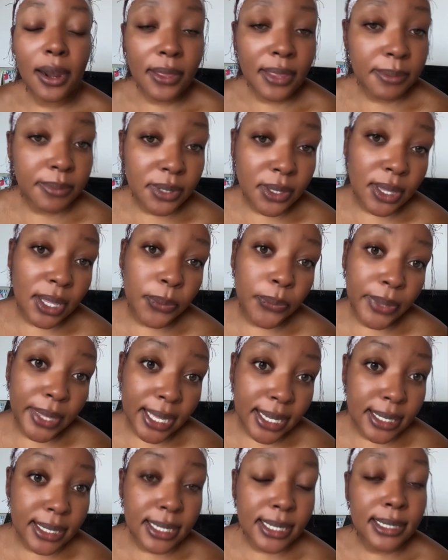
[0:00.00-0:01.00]
so that we
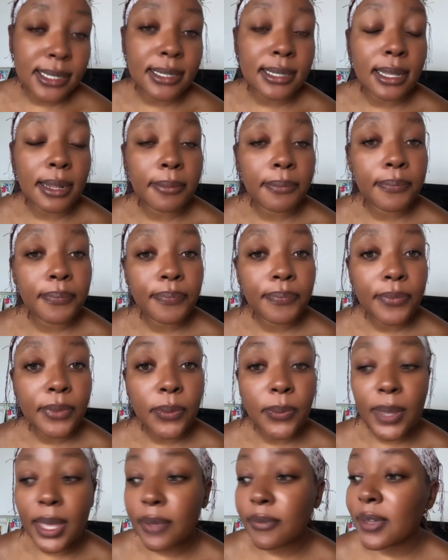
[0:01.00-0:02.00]
can teach them.
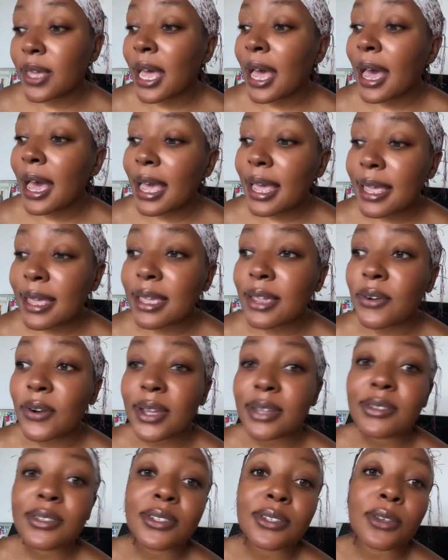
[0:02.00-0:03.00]
We have a high
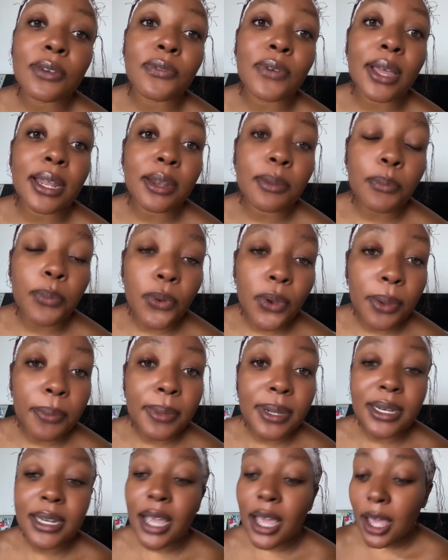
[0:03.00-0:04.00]
crisis of
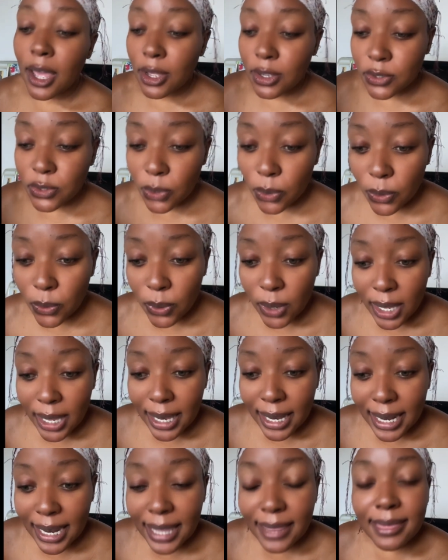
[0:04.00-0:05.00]
unemployment, so
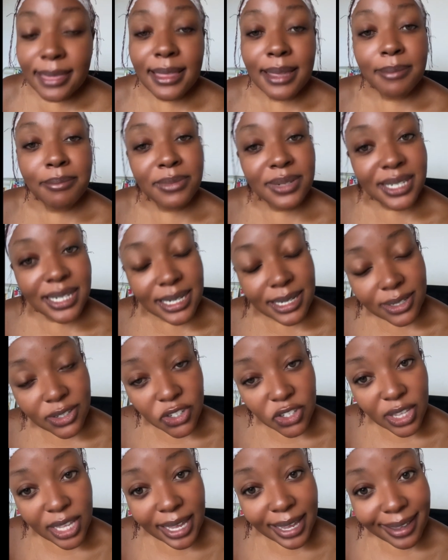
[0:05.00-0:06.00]
let them
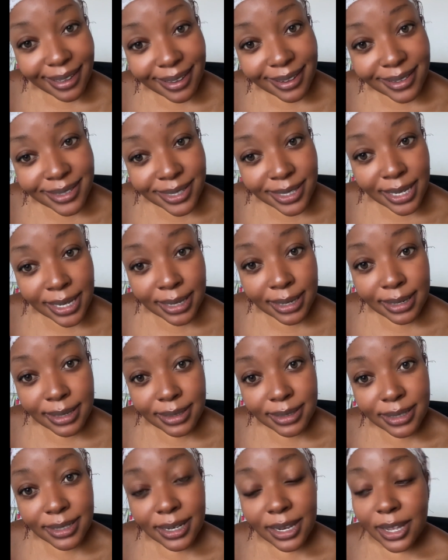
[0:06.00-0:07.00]
teach their kids
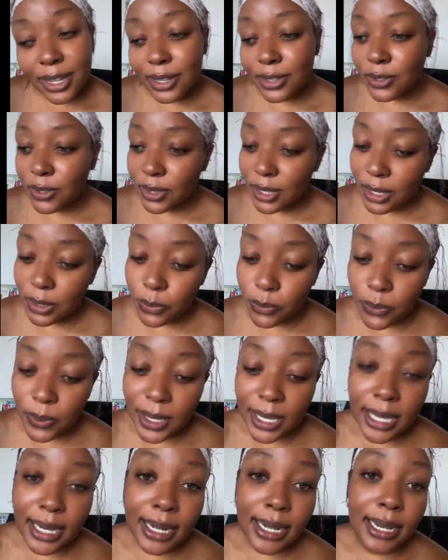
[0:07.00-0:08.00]
English so that we
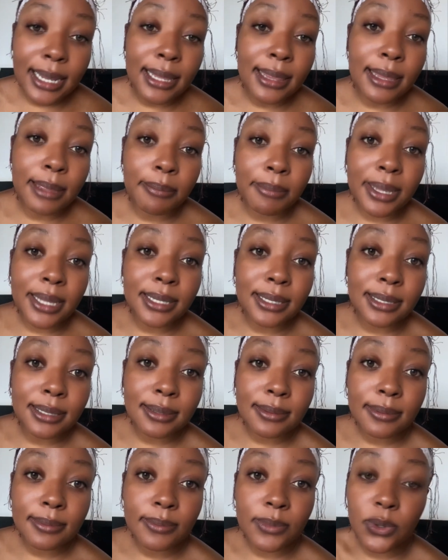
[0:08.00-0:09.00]
can clean the
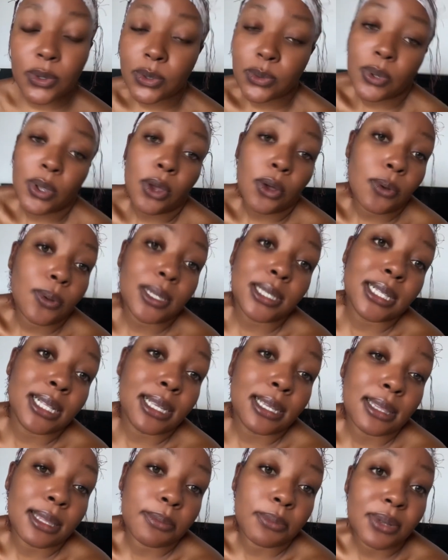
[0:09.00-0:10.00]
mess, because we always
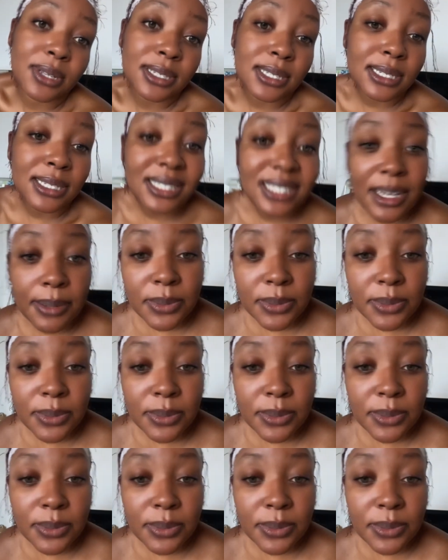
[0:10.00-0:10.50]
clean the mess of some